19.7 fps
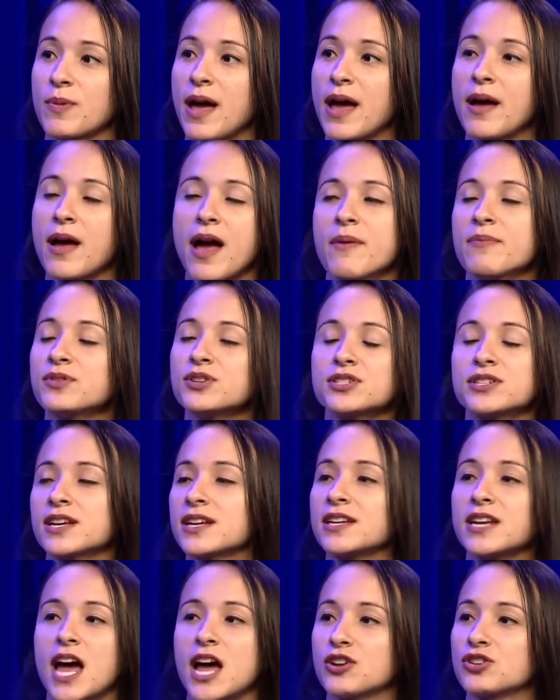I'm just
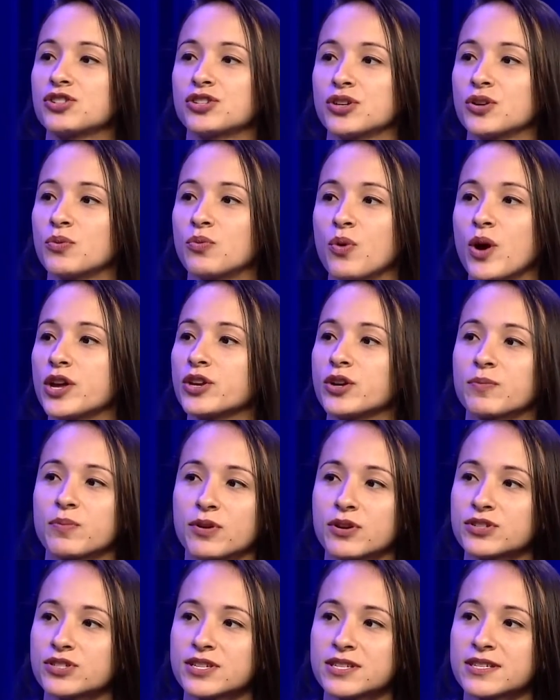like not sure what you're
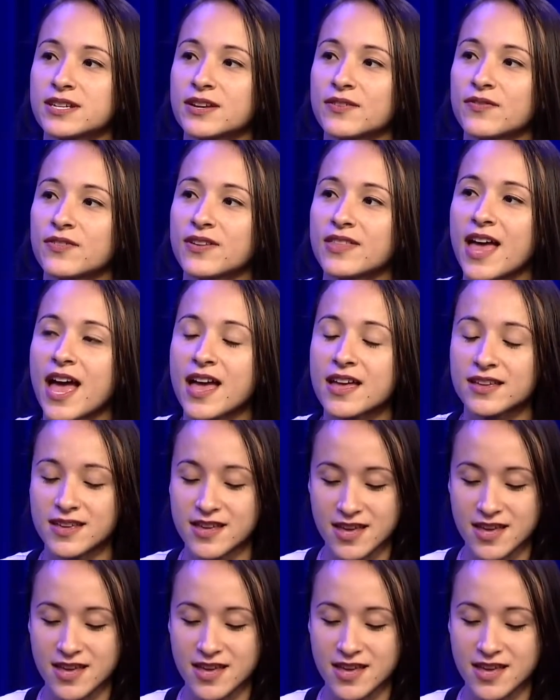purchasing for that.